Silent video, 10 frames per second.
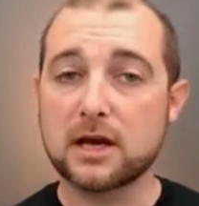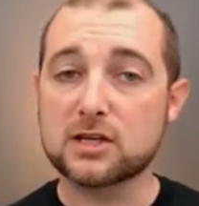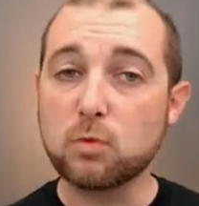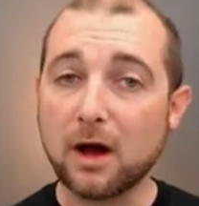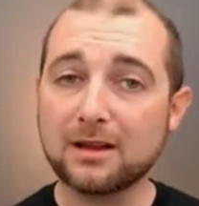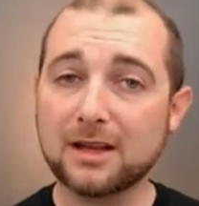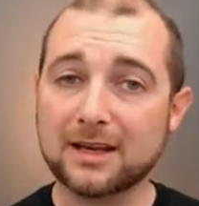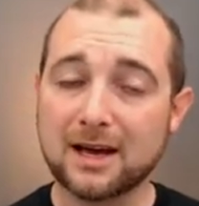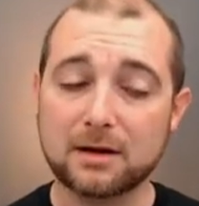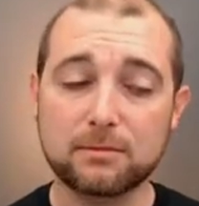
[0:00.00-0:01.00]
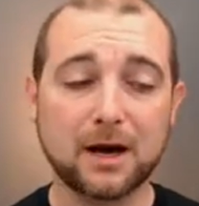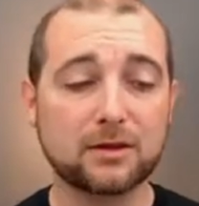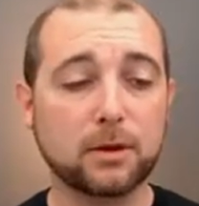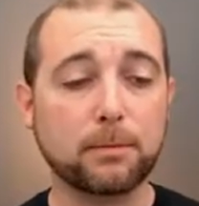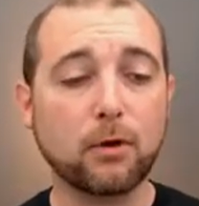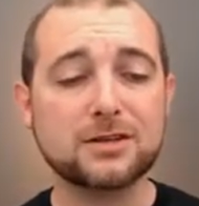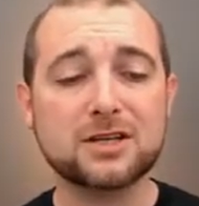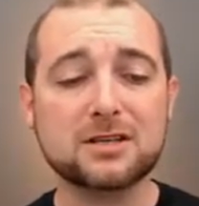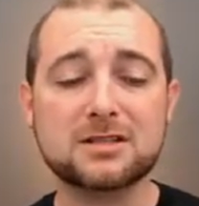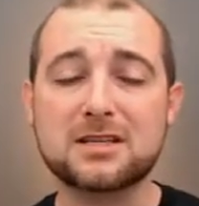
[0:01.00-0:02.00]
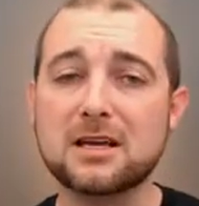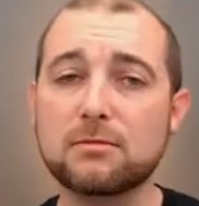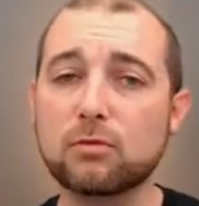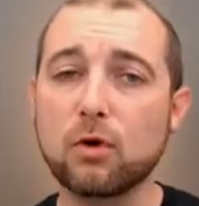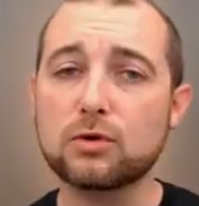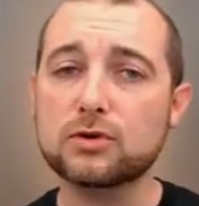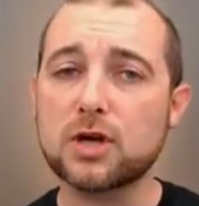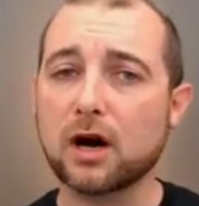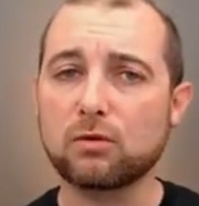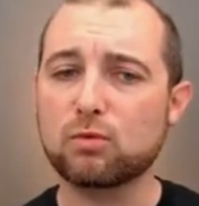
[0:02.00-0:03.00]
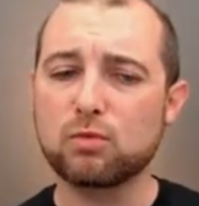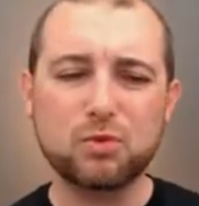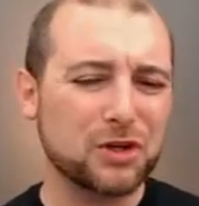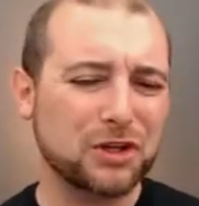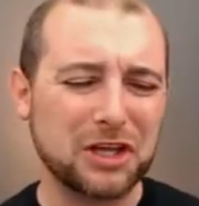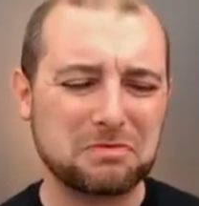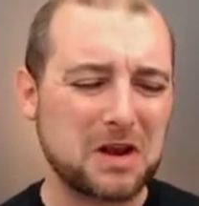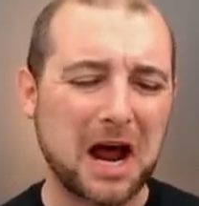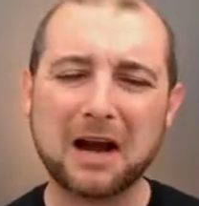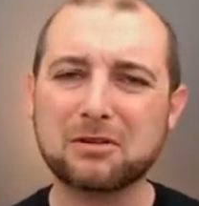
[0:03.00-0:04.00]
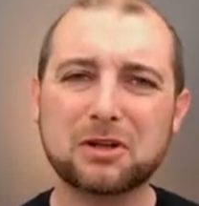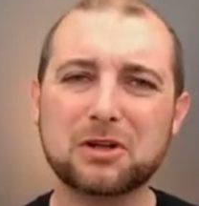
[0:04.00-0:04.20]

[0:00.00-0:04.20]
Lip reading: As well, like Kanban, the project team roles are really not